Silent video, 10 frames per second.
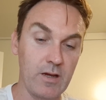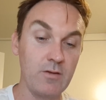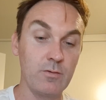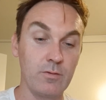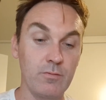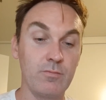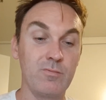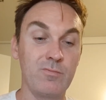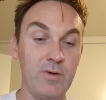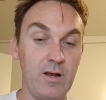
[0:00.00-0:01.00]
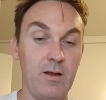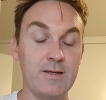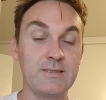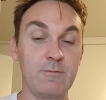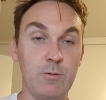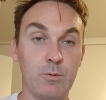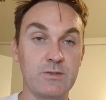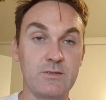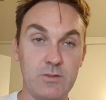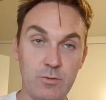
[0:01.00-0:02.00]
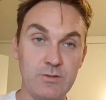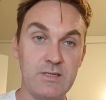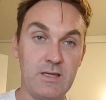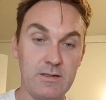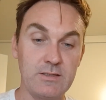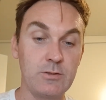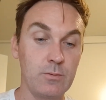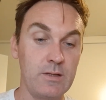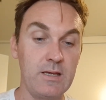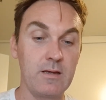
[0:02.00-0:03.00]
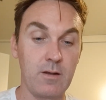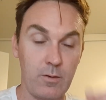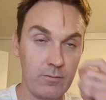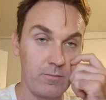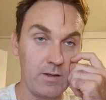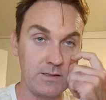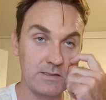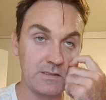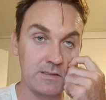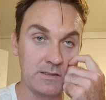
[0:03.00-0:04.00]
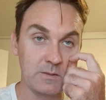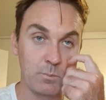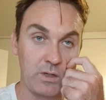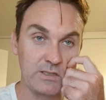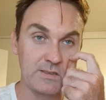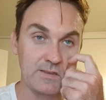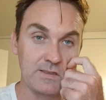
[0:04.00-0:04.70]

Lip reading: and you'll realize if you watch the news in English, you'll hear a lot of these expressions.